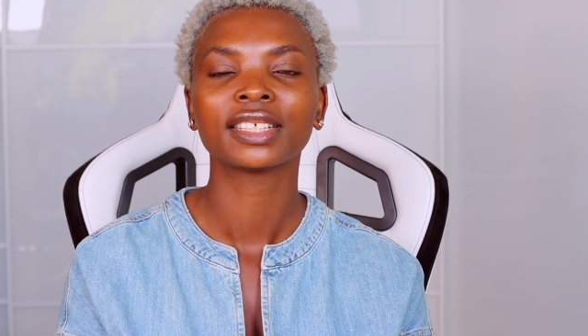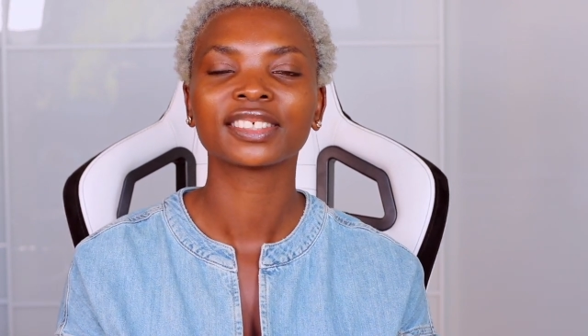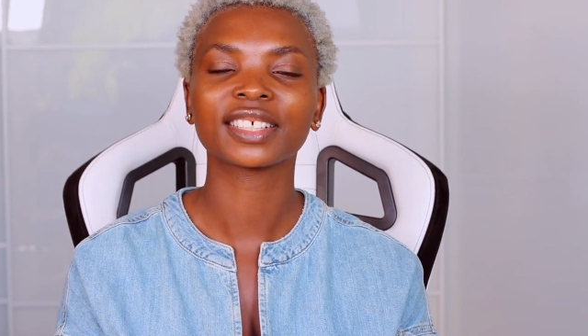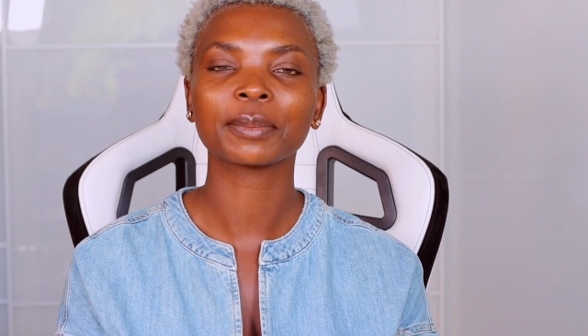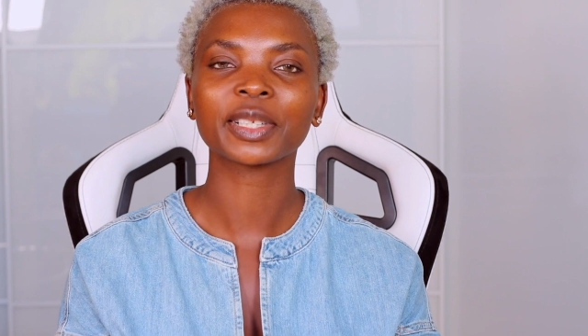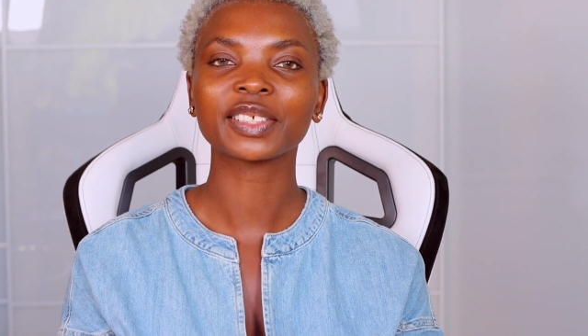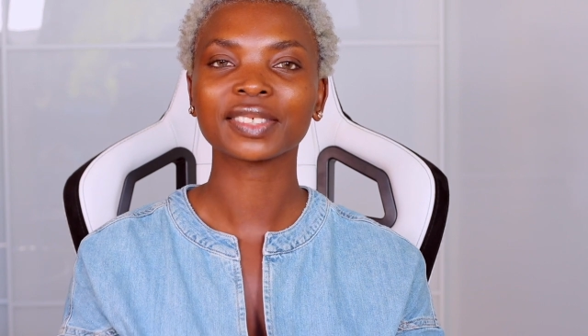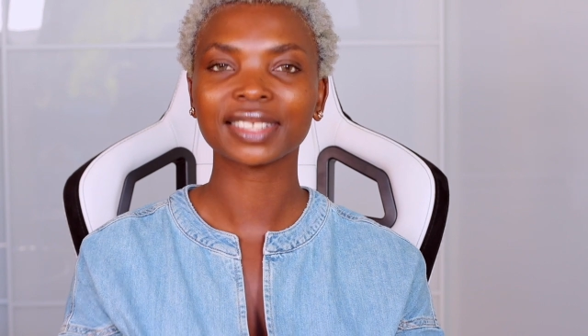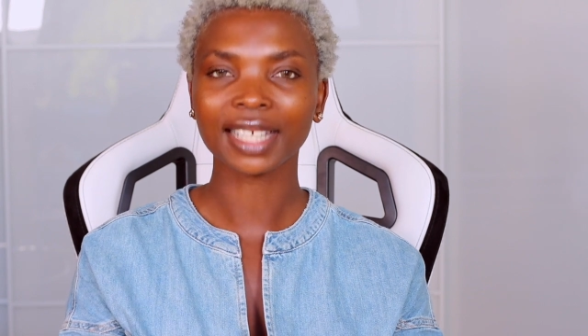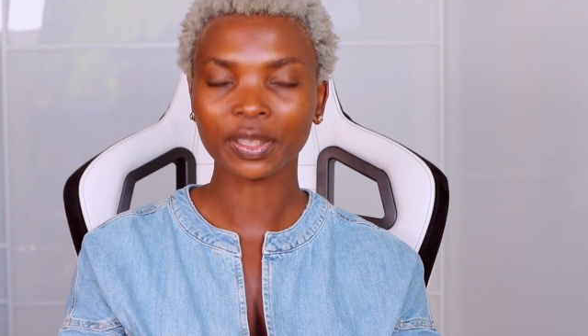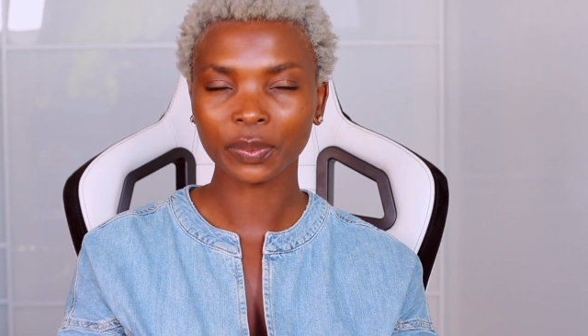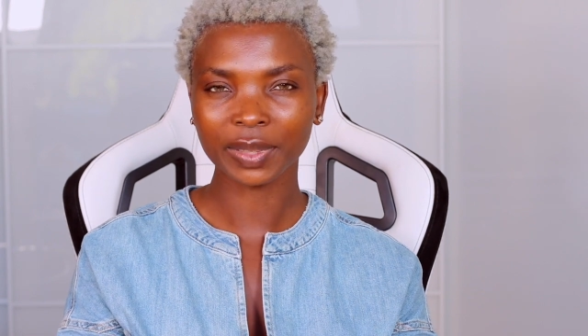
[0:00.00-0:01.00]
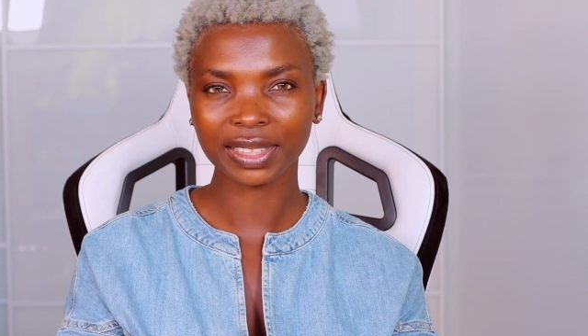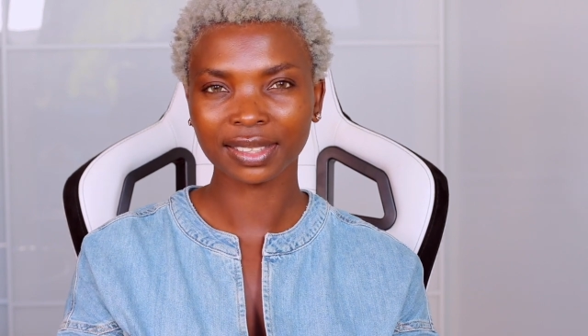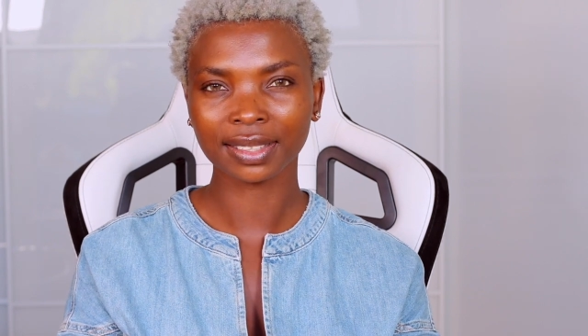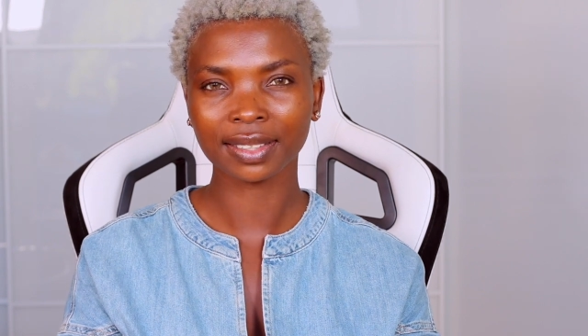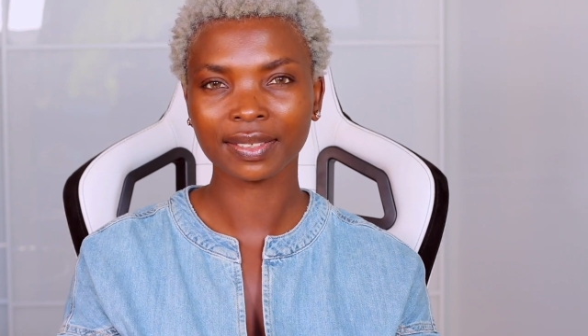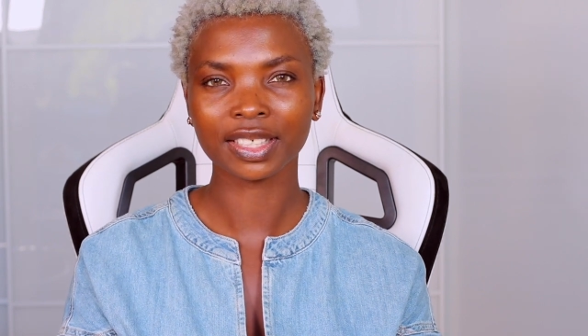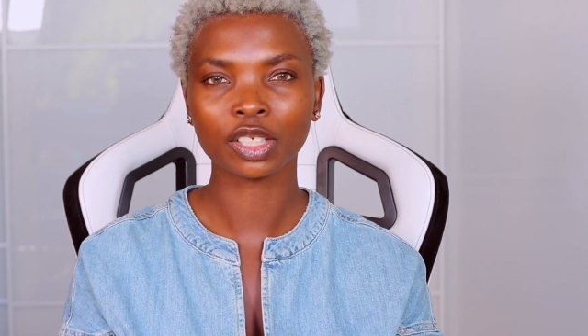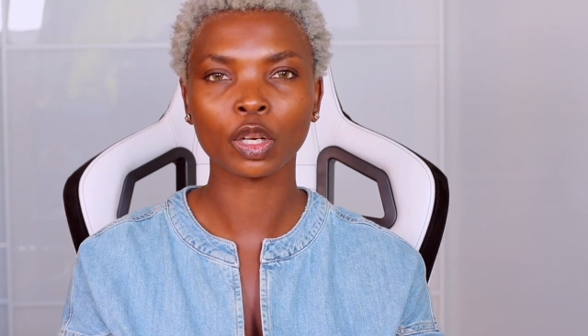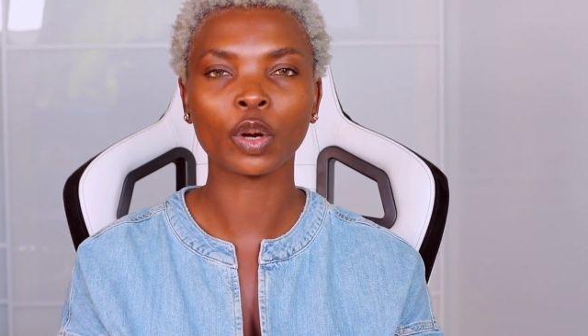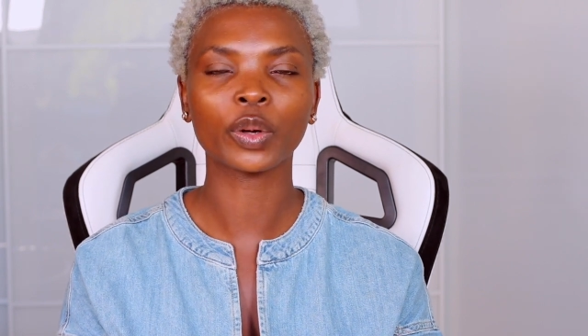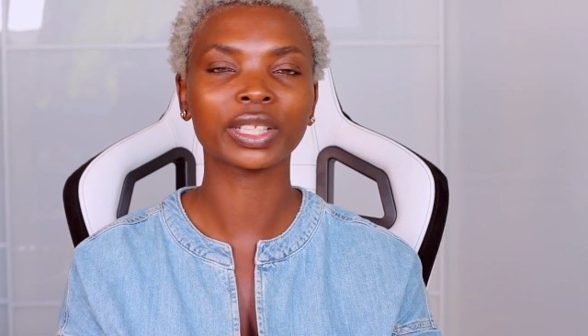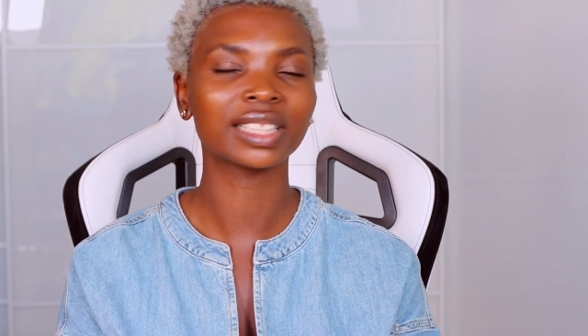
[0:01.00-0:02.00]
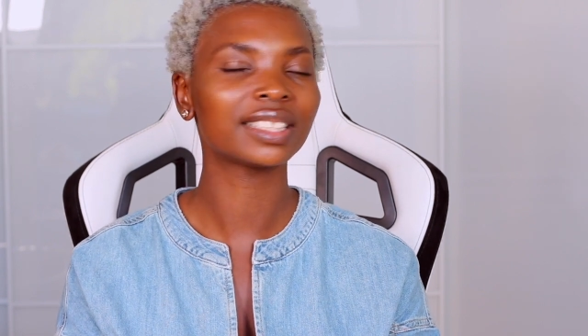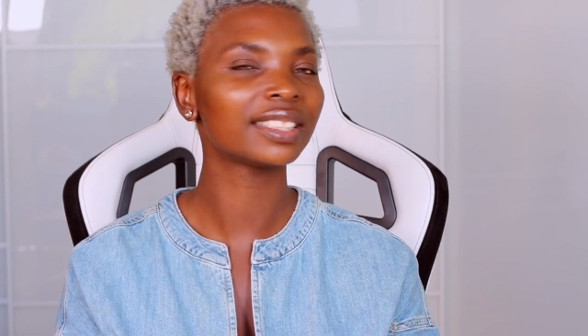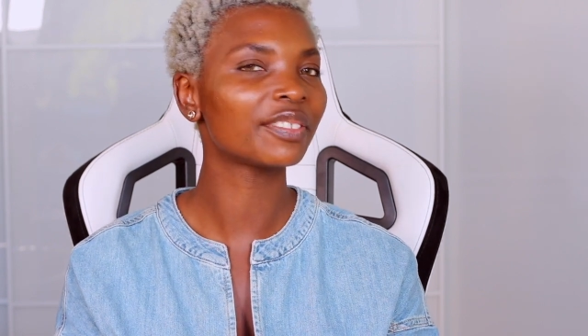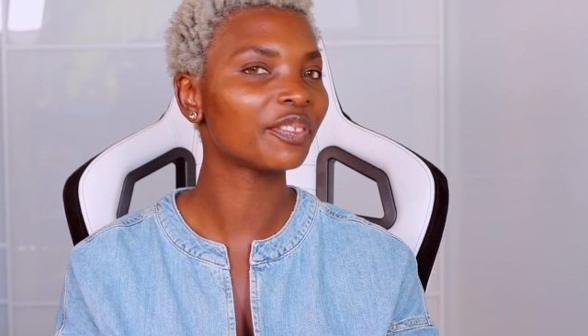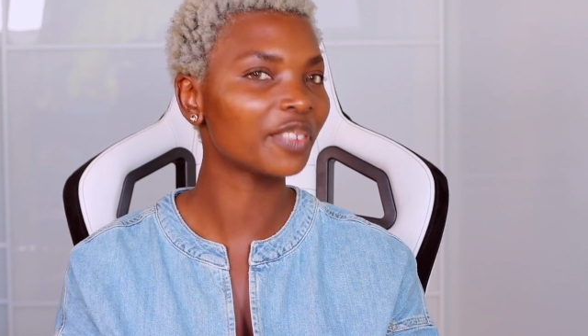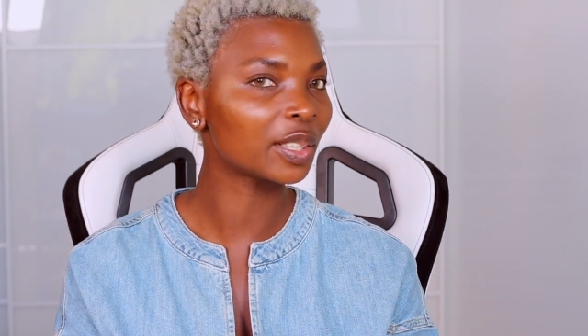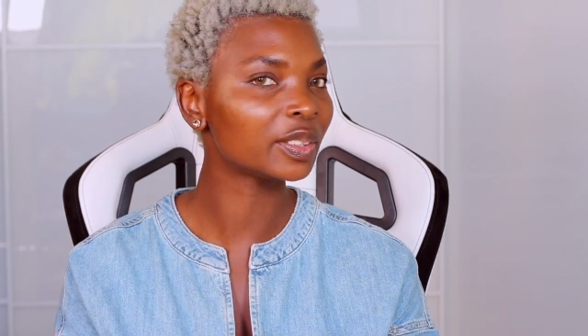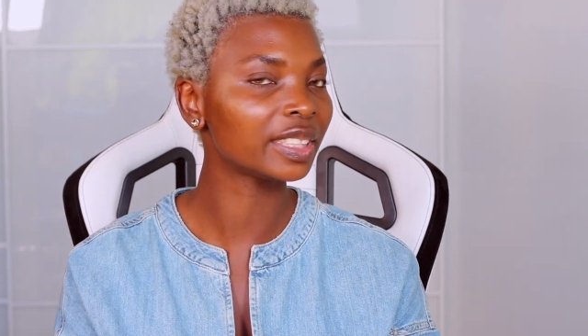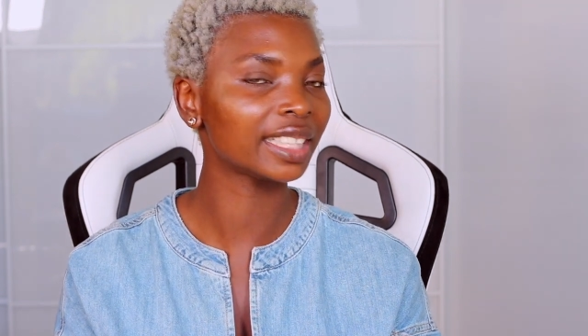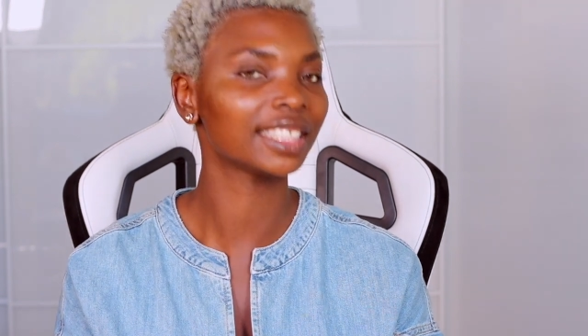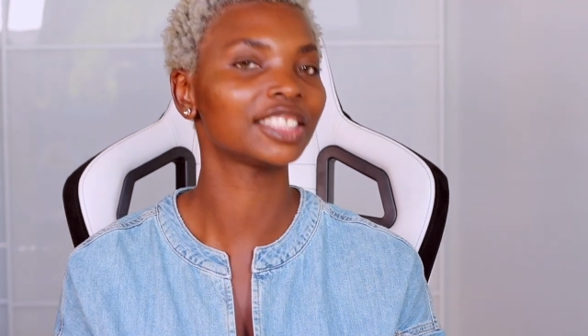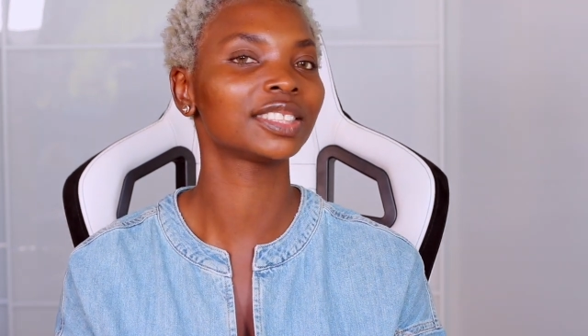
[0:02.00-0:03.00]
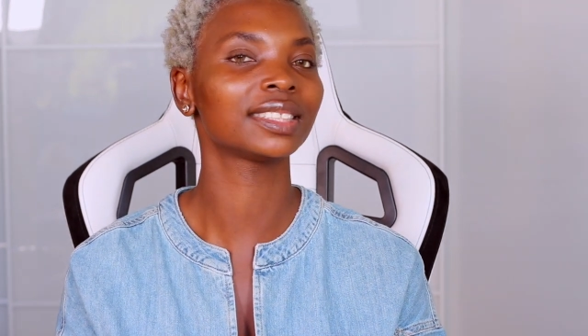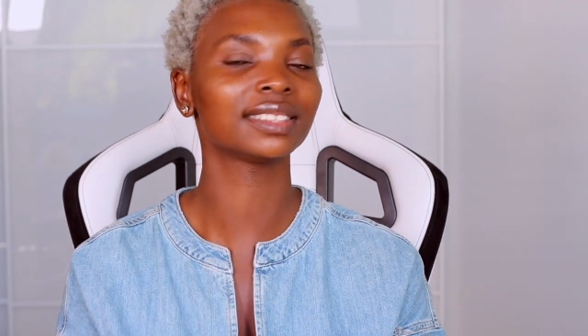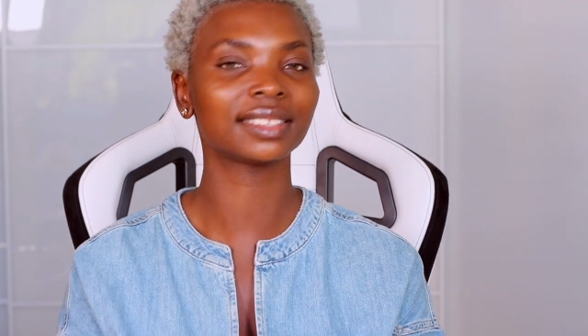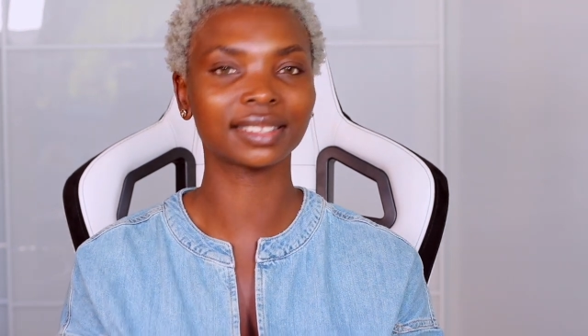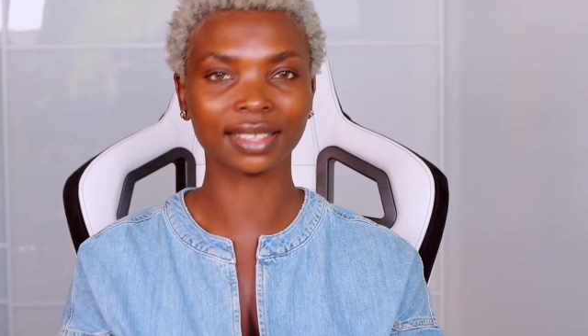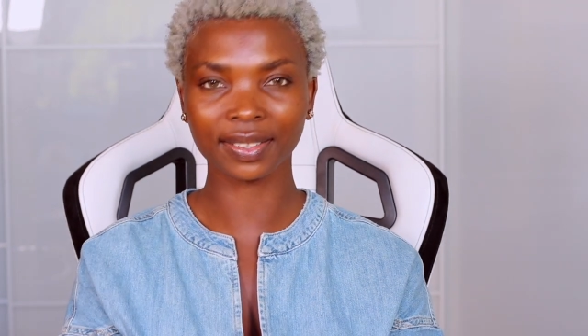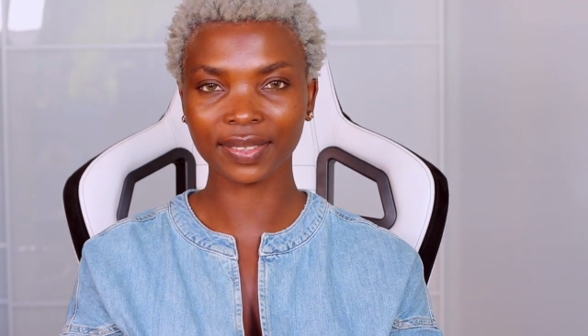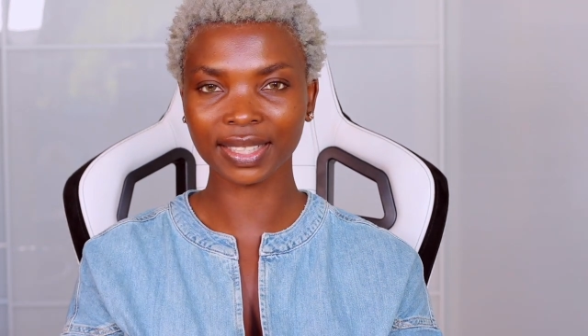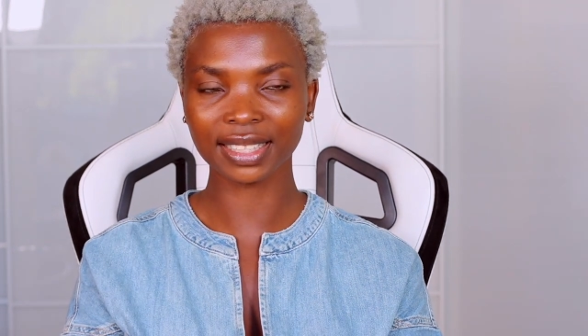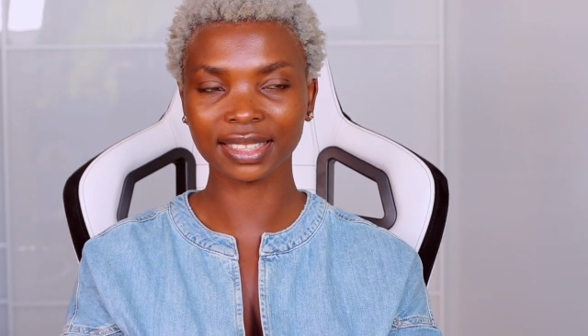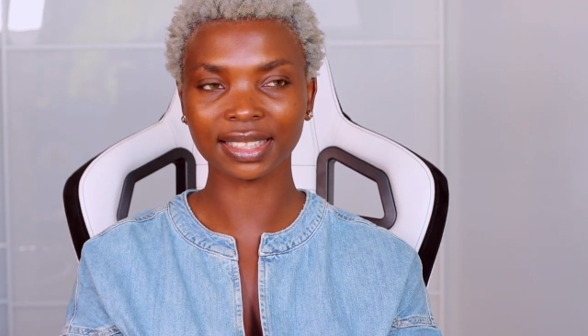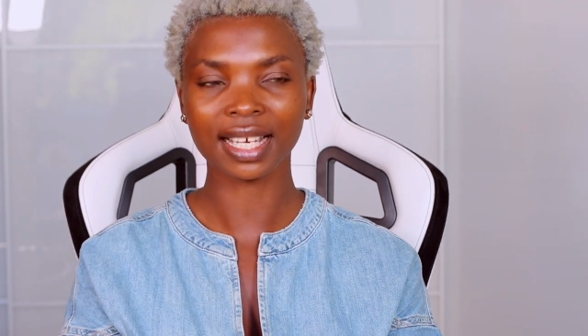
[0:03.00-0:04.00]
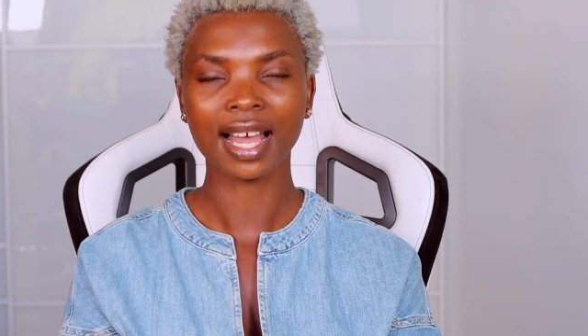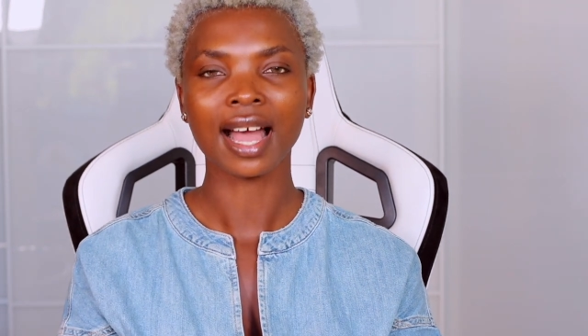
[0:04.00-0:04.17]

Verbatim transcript: So I'm going to start with a series called the foundation series.